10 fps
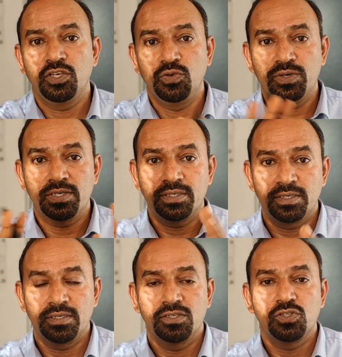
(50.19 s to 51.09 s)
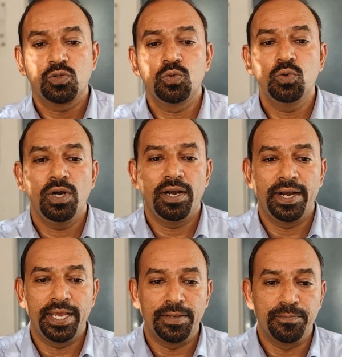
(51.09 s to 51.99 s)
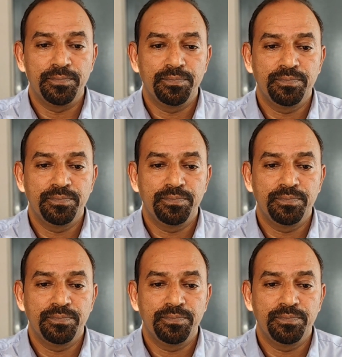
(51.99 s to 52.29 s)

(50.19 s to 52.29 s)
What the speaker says: your school name,